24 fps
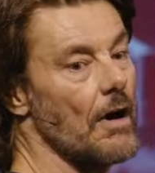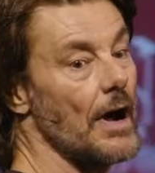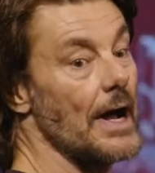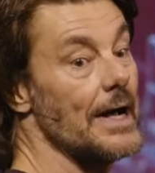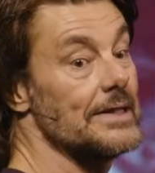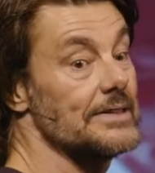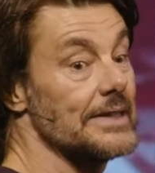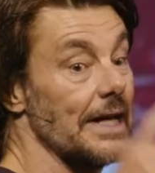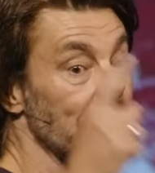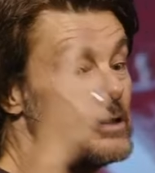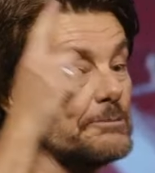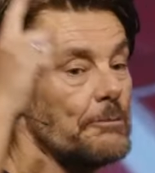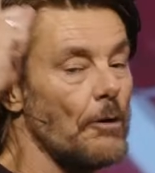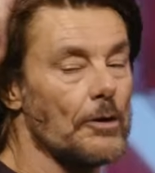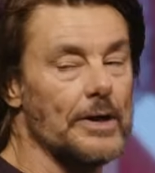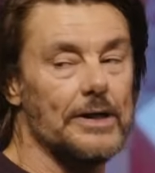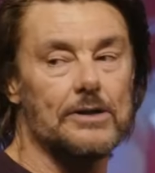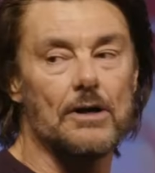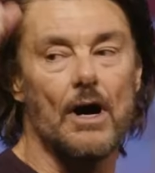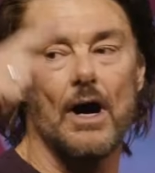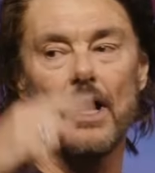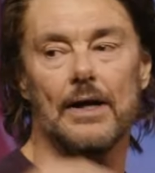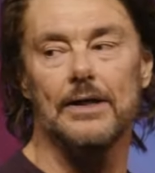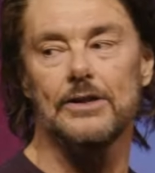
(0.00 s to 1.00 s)
her eyes as
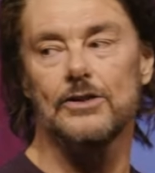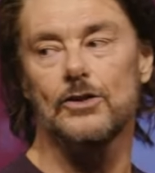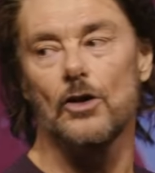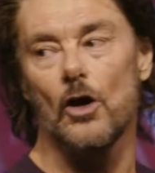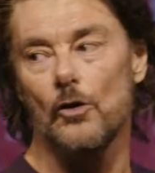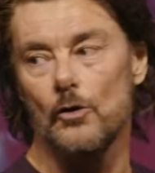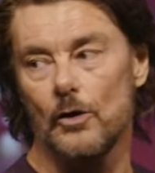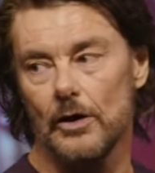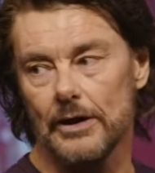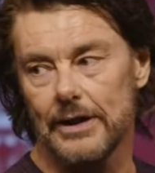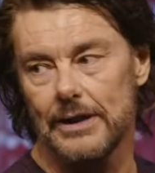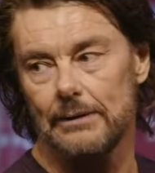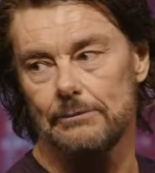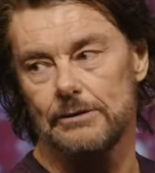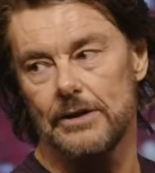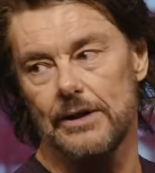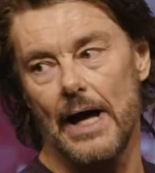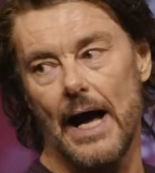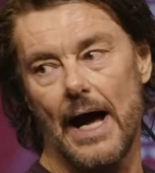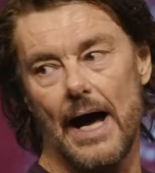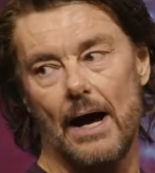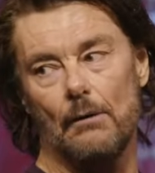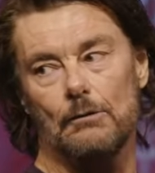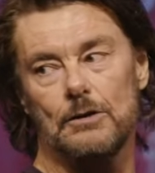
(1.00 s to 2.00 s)
Bonnie Tyler's Total Eclipse
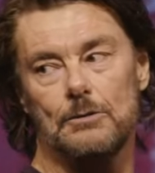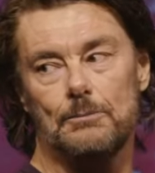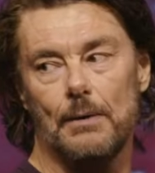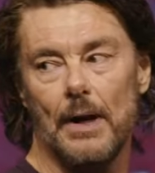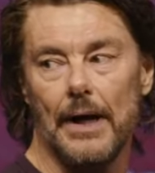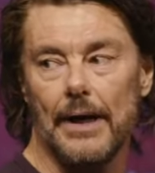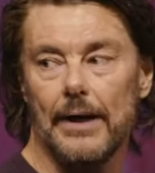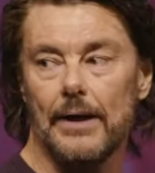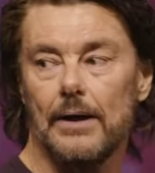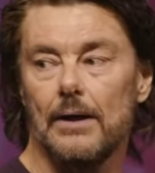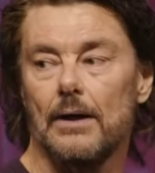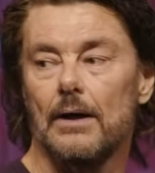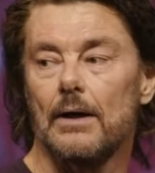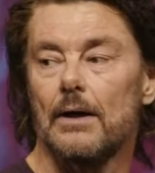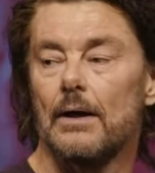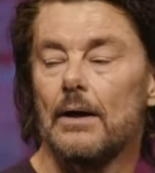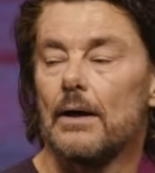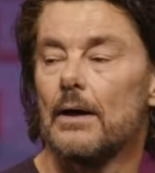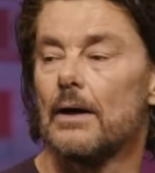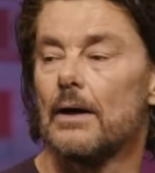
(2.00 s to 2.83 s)
of the Heart was playing.